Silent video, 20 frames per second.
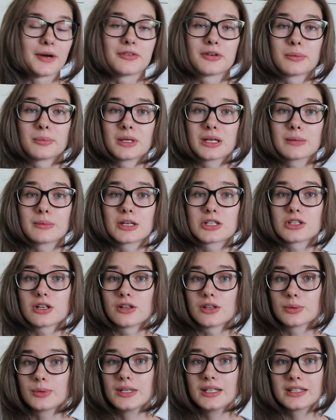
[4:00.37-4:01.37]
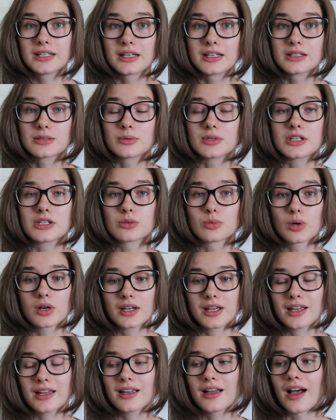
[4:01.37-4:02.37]
But for pretty much all the weekdays when he's
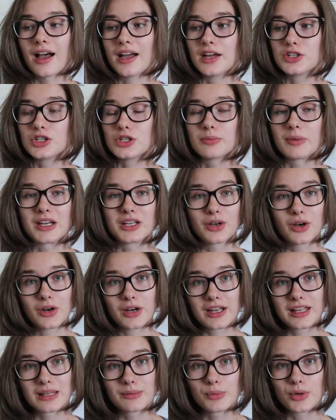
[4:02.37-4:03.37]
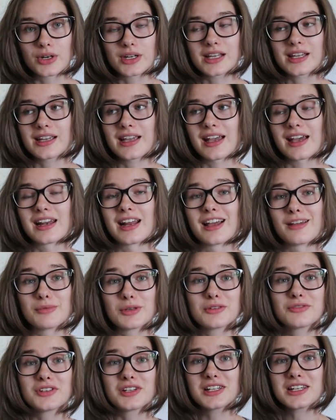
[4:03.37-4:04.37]
working, I do my yoga in the morning and I've
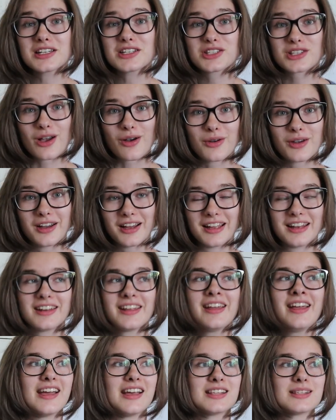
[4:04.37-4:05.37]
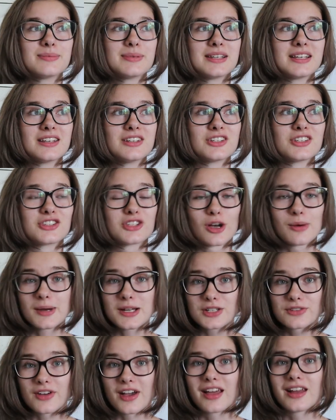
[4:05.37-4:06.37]
been feeling so good. It's been just so
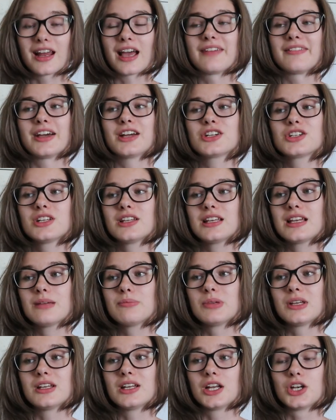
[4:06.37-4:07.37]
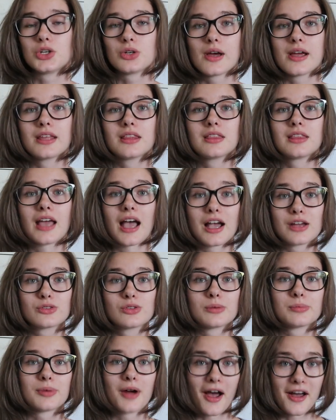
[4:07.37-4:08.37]
much fun. I've actually been enjoying the
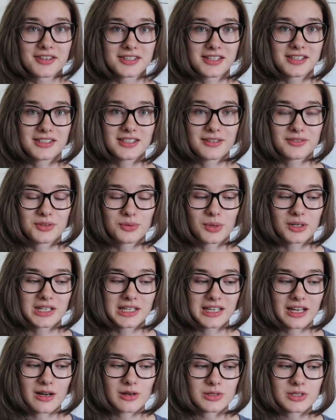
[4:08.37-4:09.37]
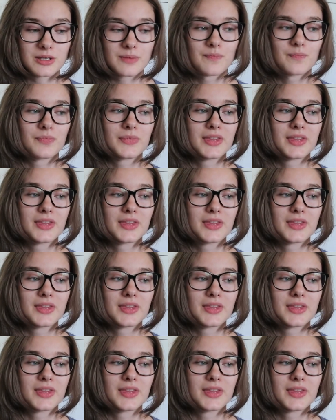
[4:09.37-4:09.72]
actual process of working out.